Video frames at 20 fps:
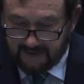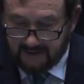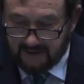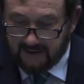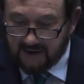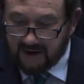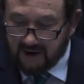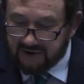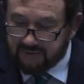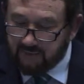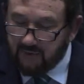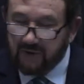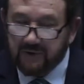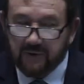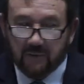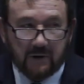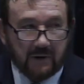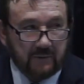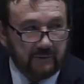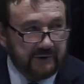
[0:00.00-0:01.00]
A large part
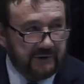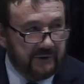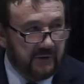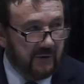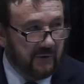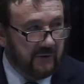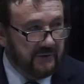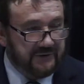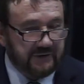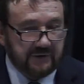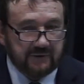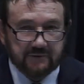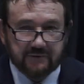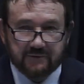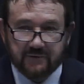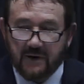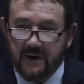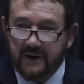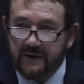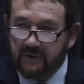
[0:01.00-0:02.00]
of what we do is
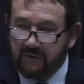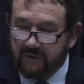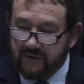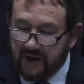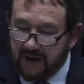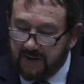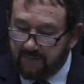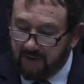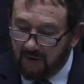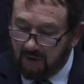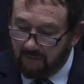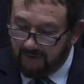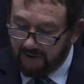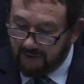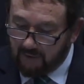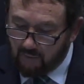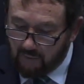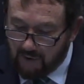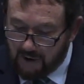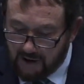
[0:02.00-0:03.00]
try and create
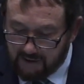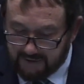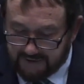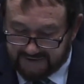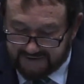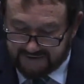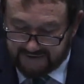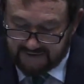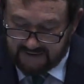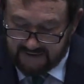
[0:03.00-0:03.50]
public awareness